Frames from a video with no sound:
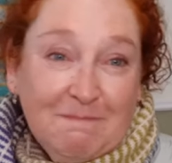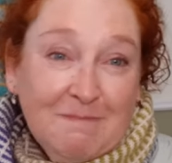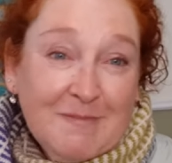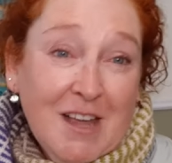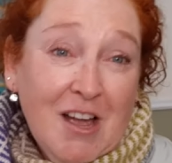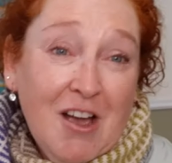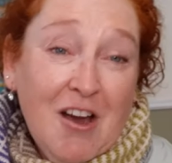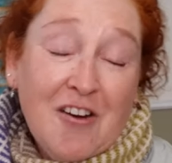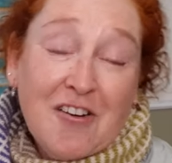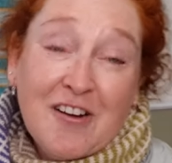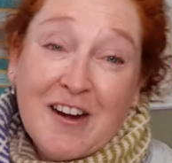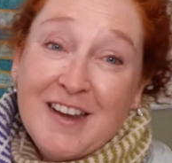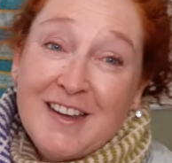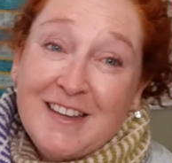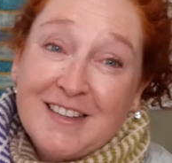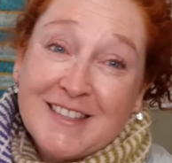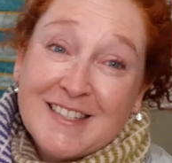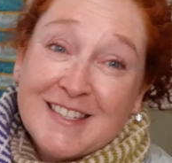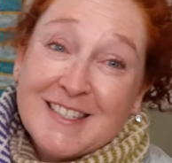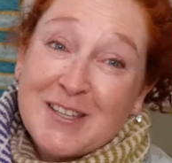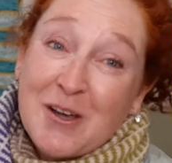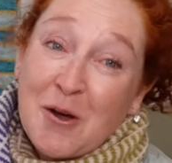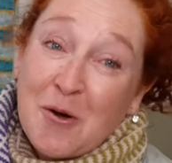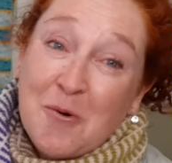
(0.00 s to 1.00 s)
All right,
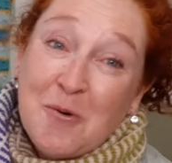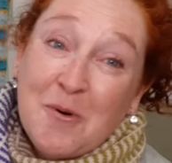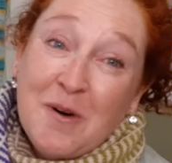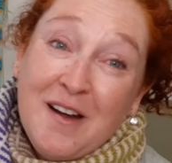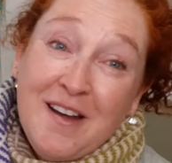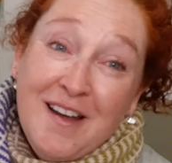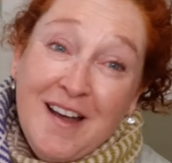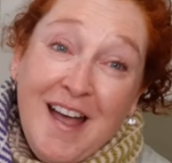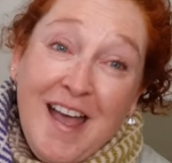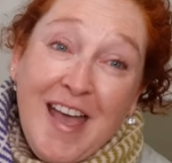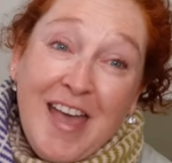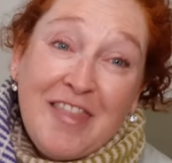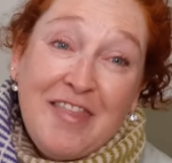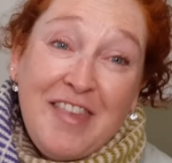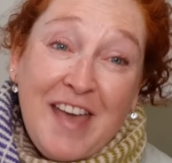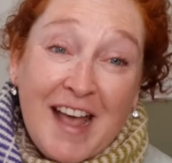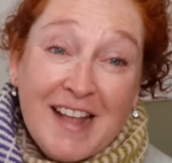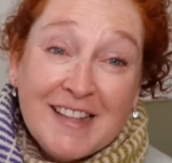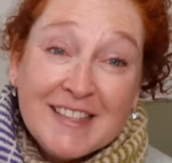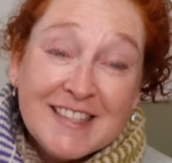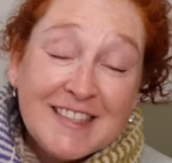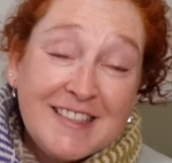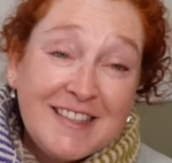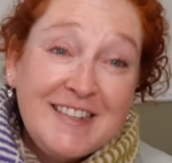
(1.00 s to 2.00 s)
so
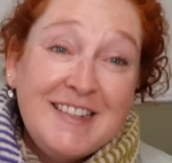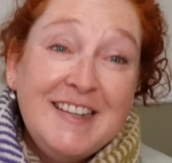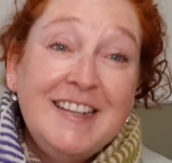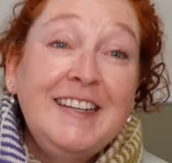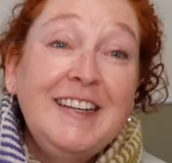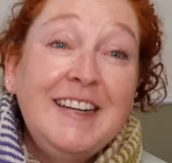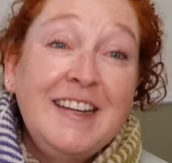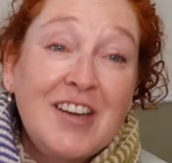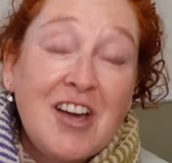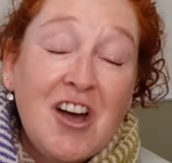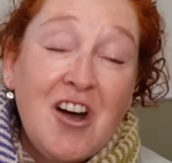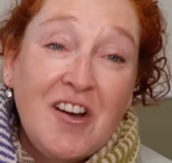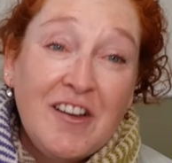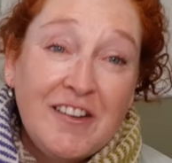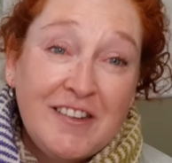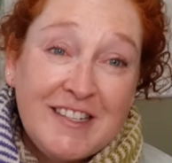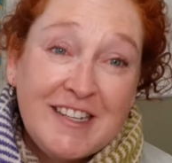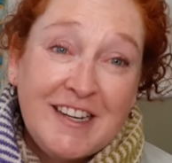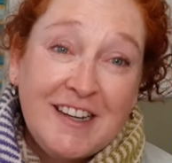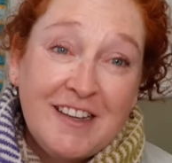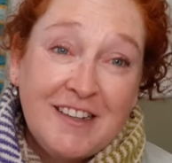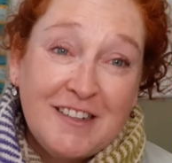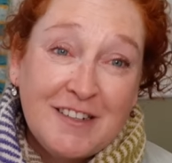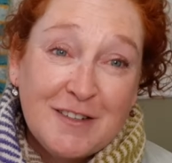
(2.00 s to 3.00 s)
that's the knitting
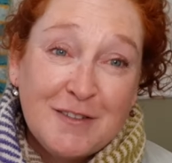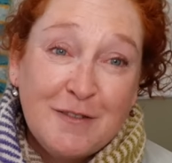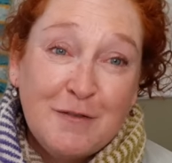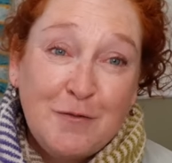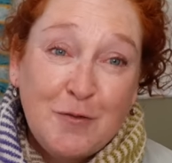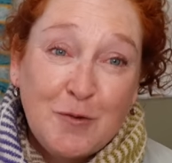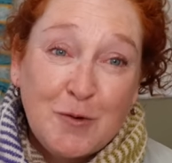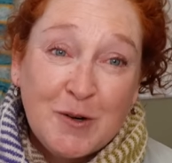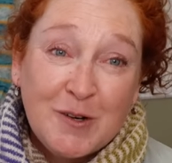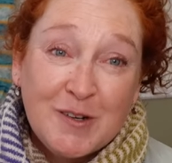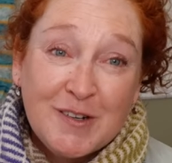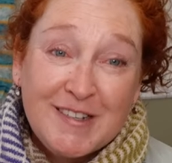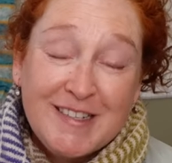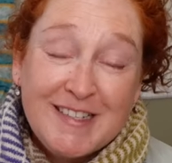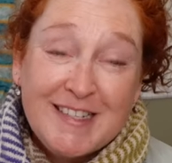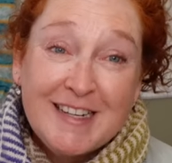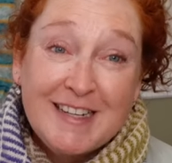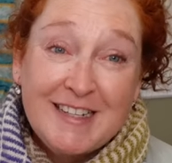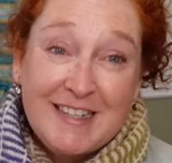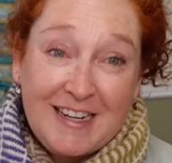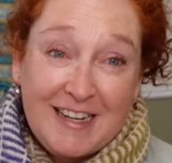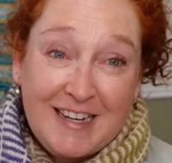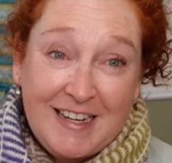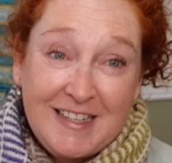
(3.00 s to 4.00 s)
content for
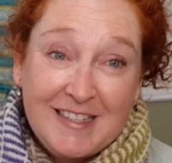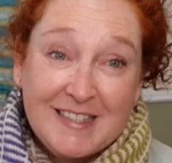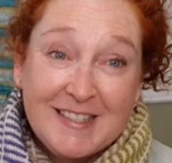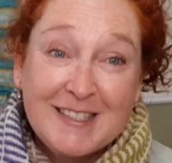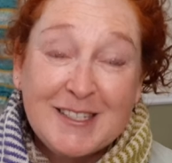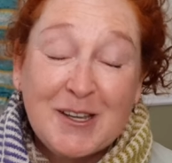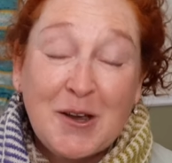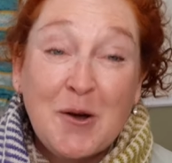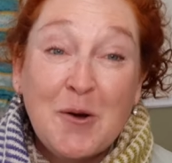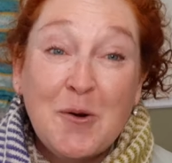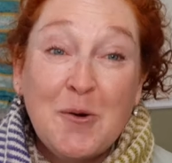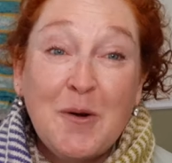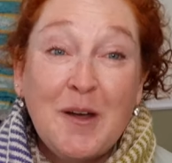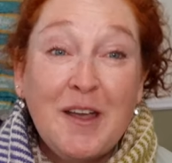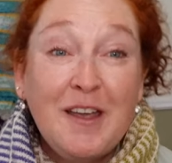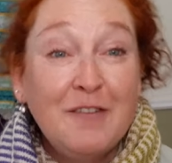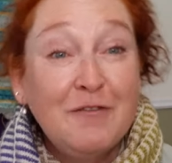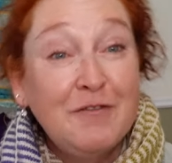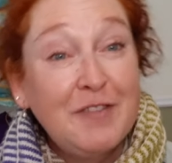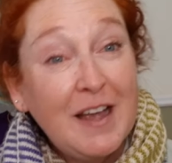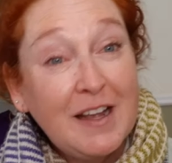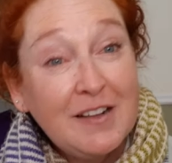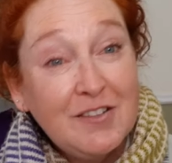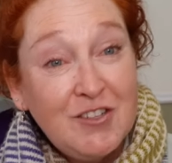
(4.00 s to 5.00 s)
today. So if
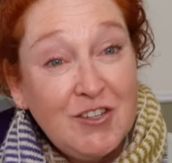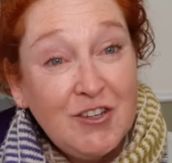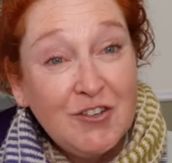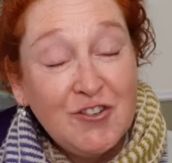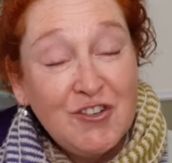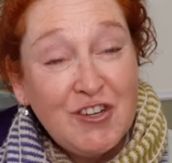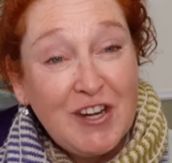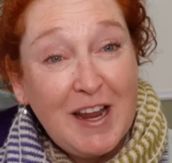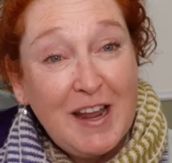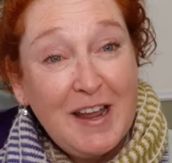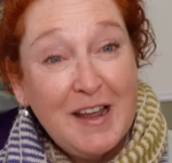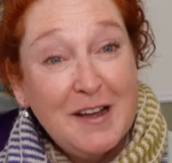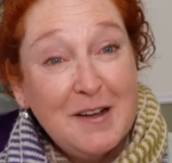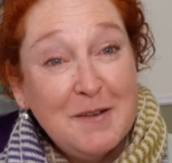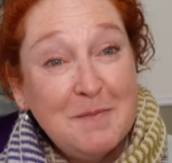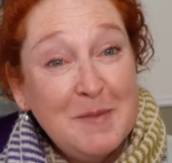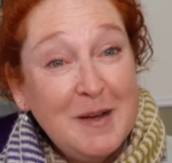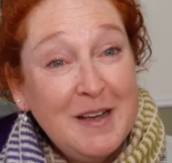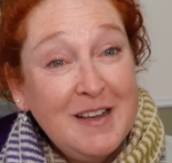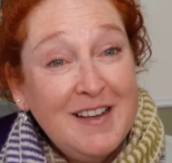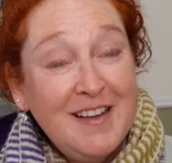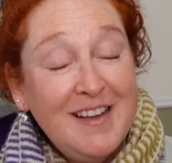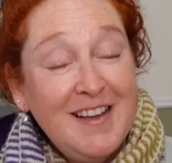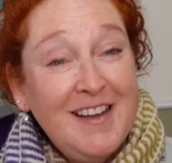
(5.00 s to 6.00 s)
that's your jam,
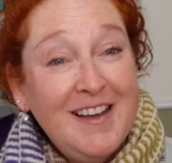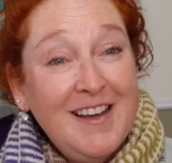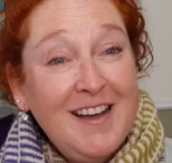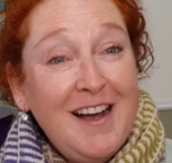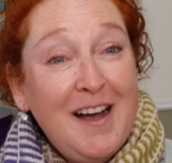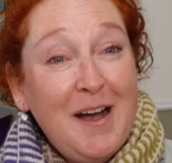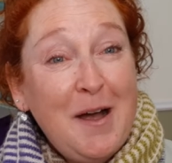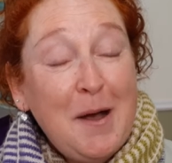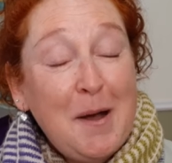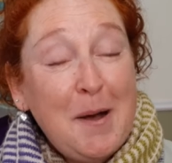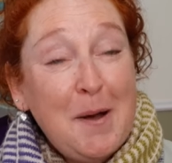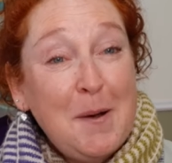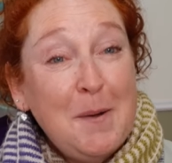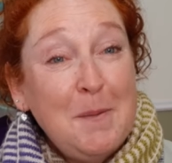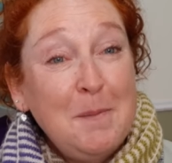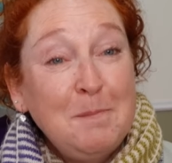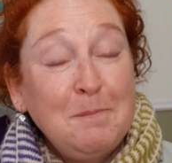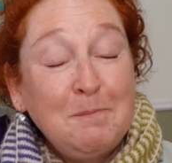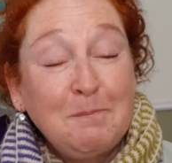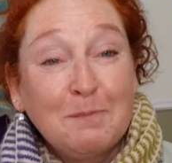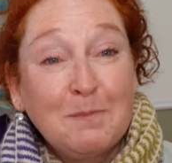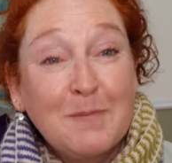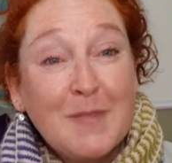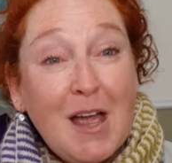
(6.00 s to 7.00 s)

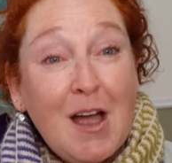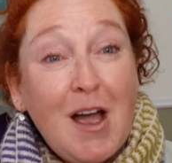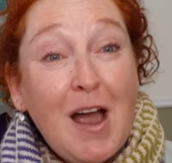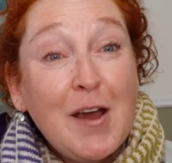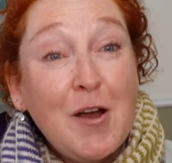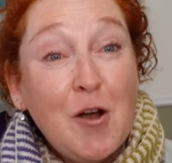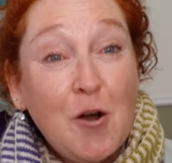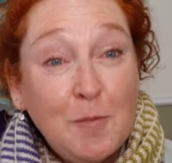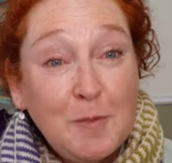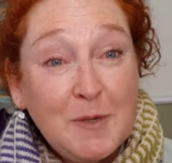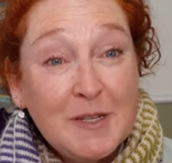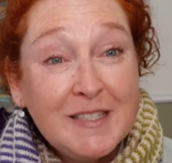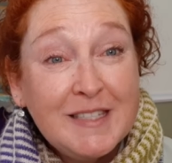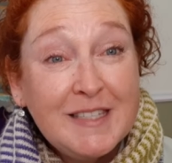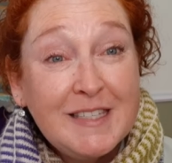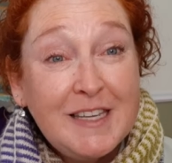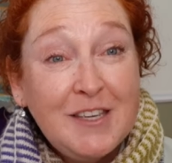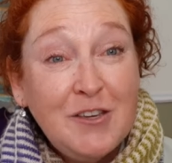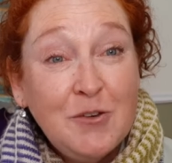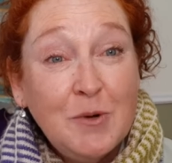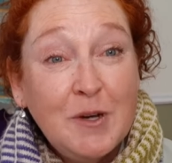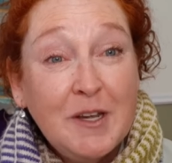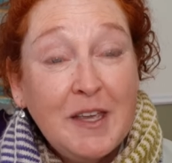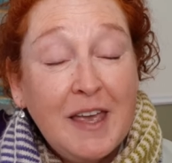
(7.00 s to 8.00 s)
I hope to see
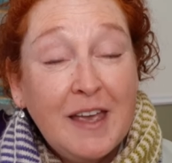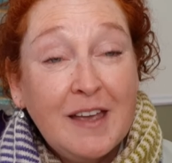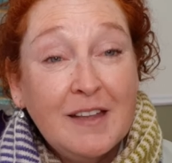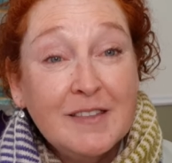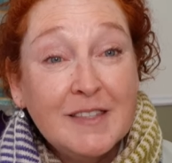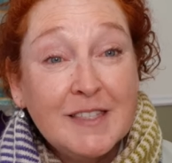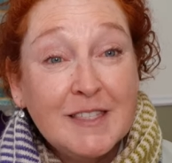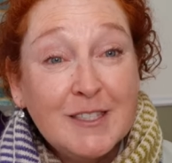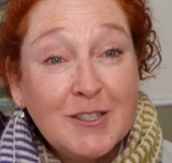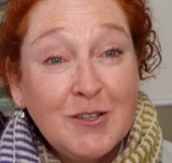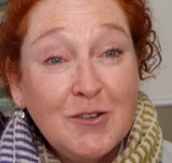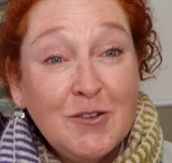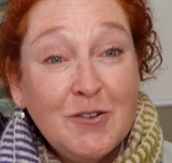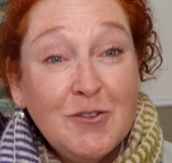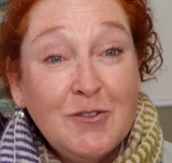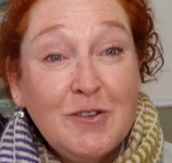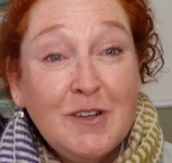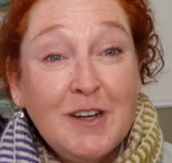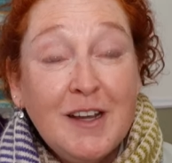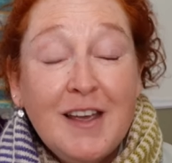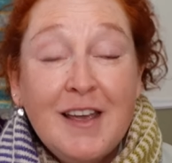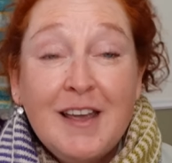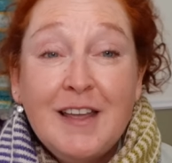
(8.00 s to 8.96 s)
you again soon.